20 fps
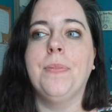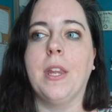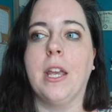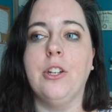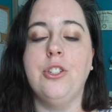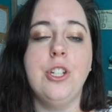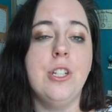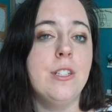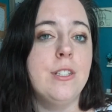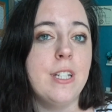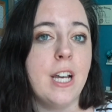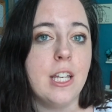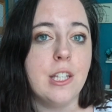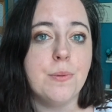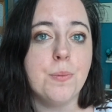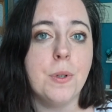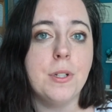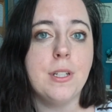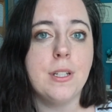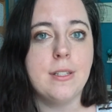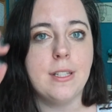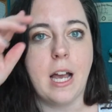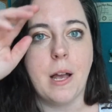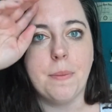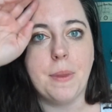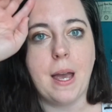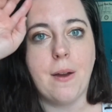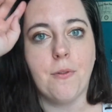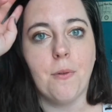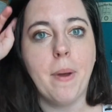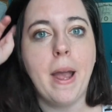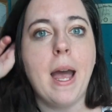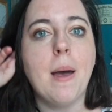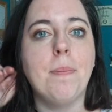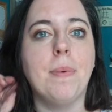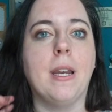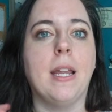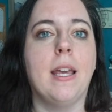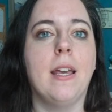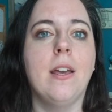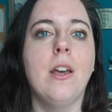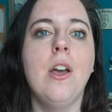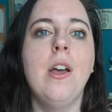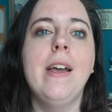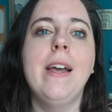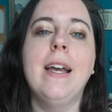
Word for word: And she's desperate to stop that from happening.